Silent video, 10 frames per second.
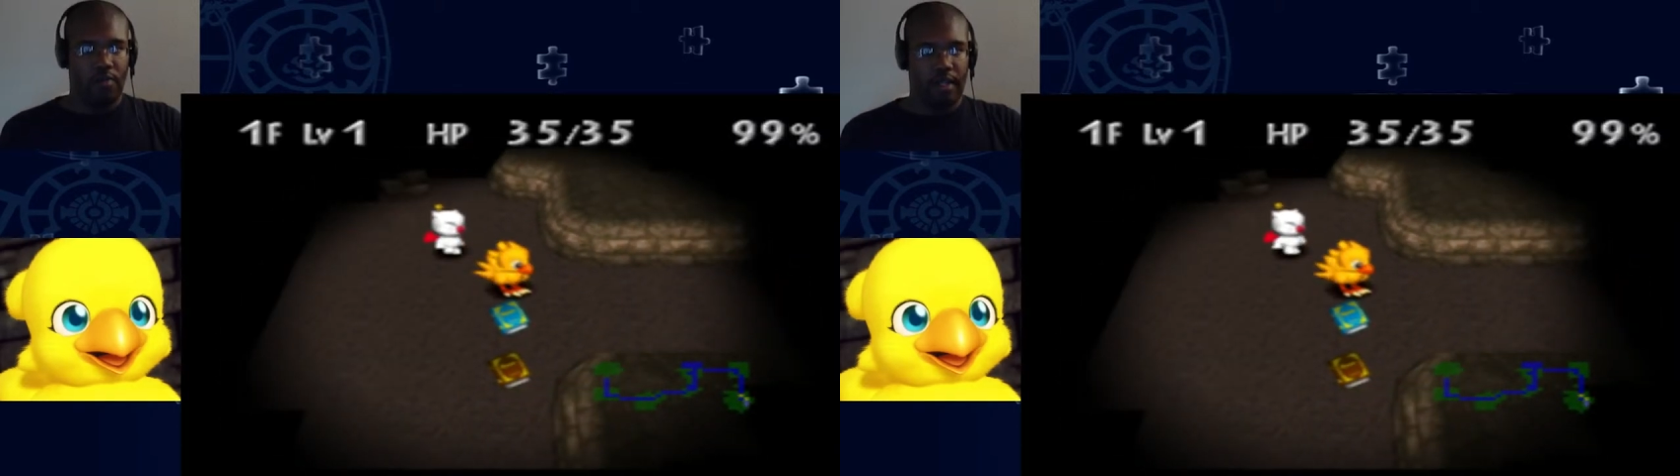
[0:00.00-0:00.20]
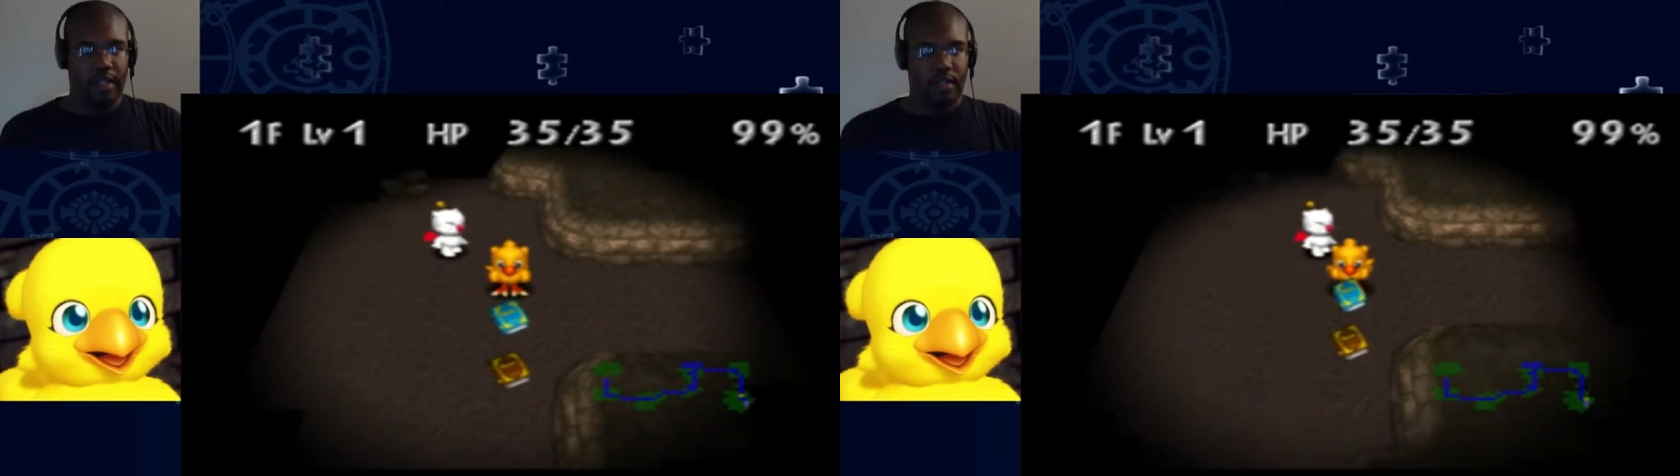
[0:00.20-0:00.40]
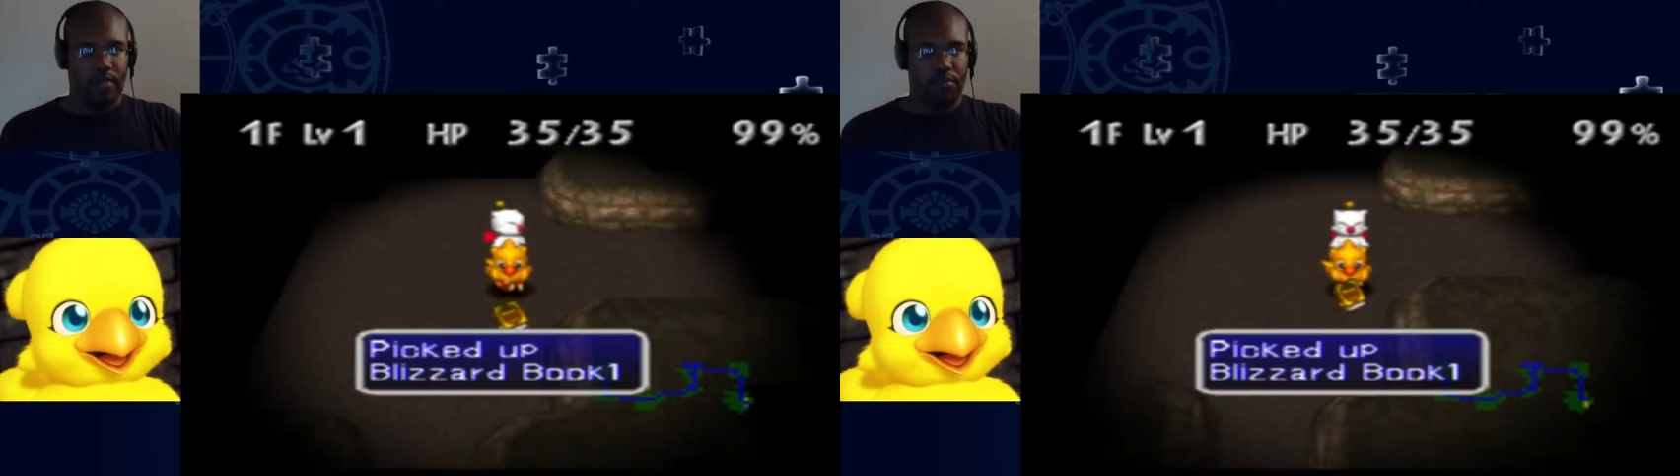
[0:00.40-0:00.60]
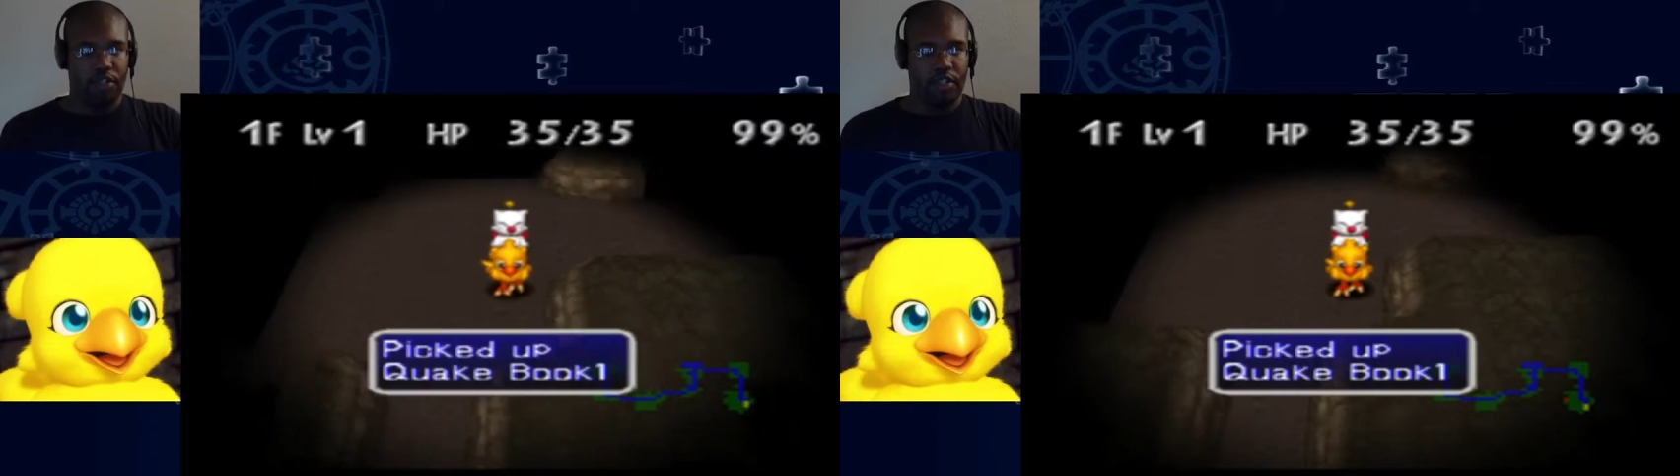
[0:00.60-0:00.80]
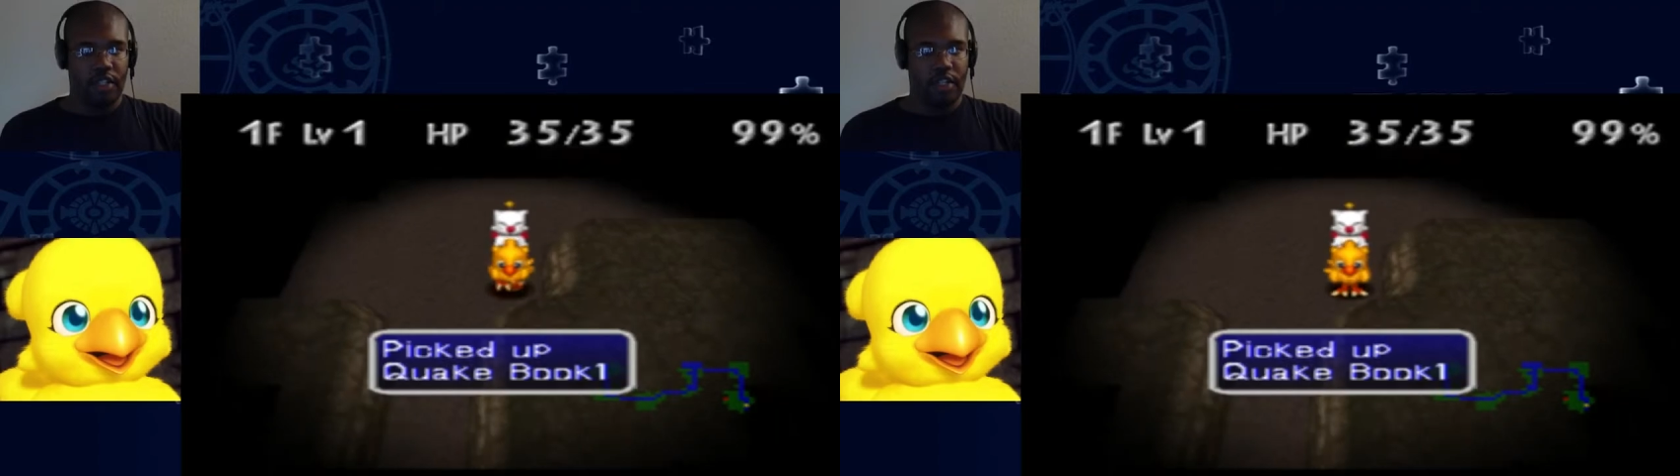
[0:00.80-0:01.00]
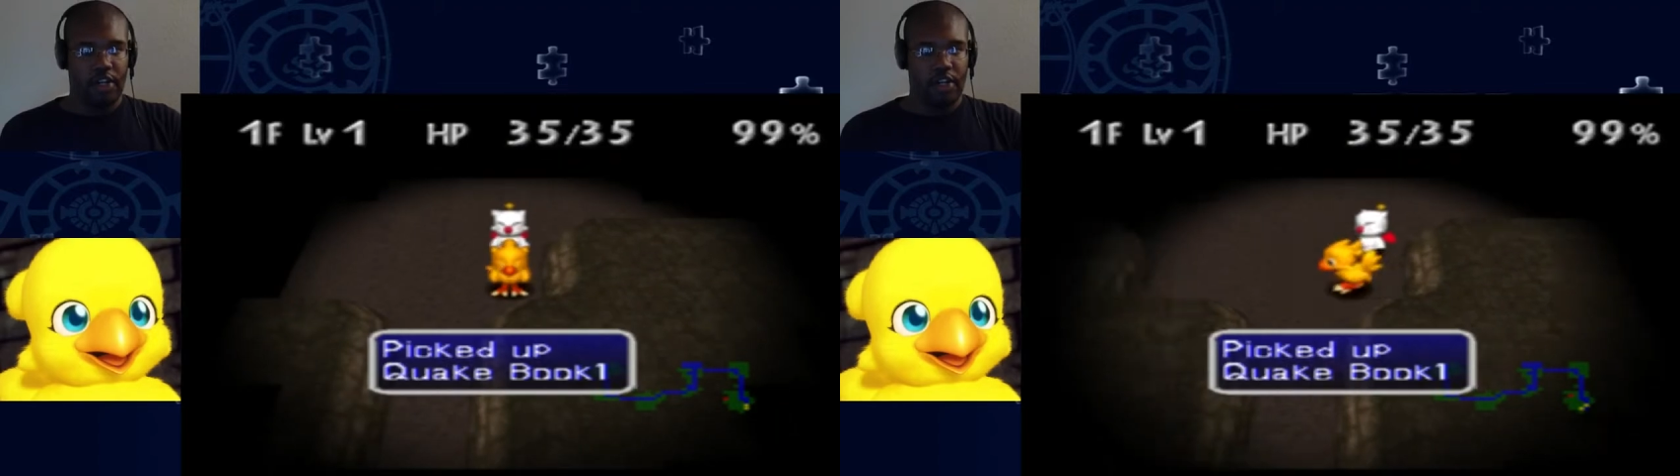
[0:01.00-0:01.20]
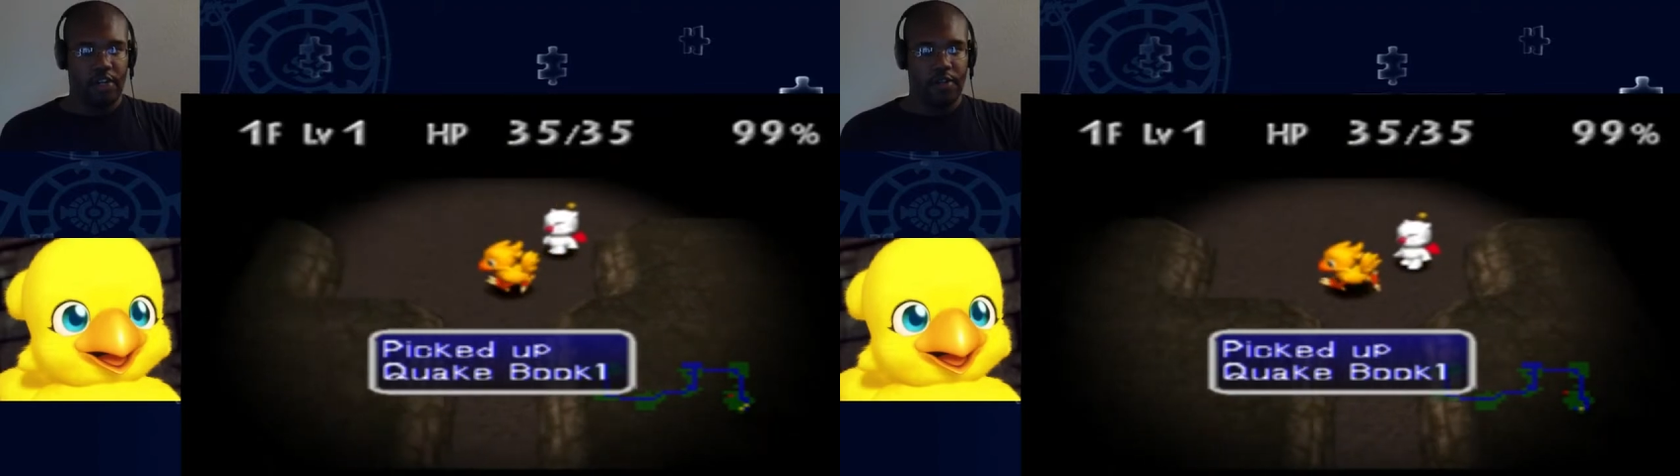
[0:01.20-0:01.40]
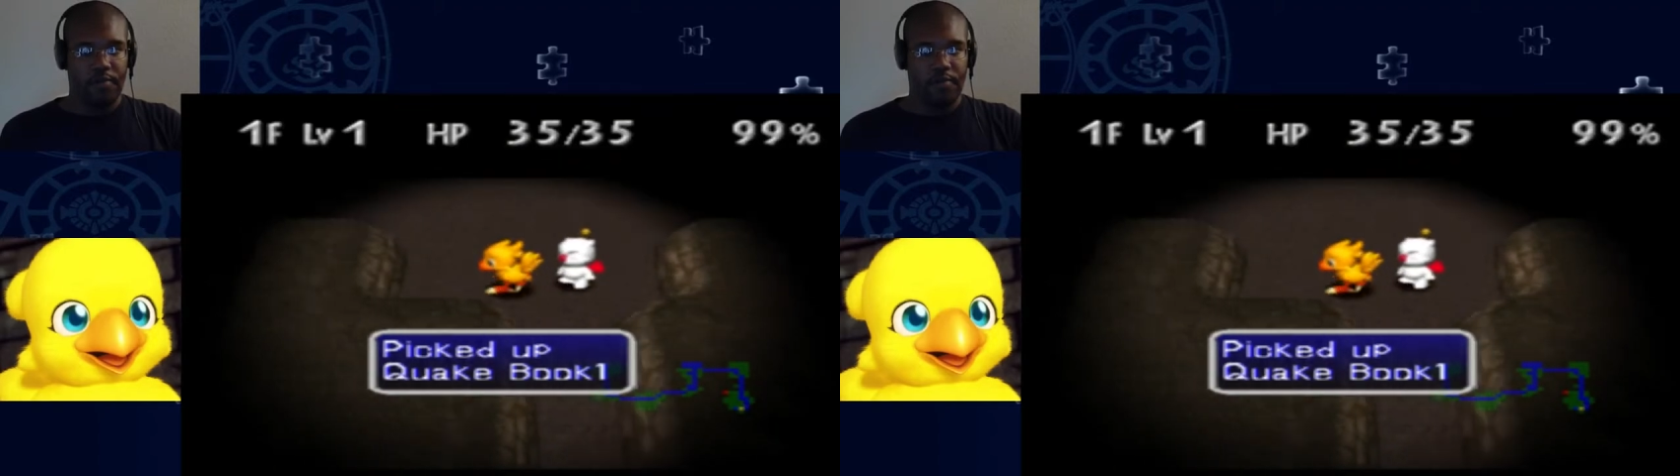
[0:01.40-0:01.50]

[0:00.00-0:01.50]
We get some books here.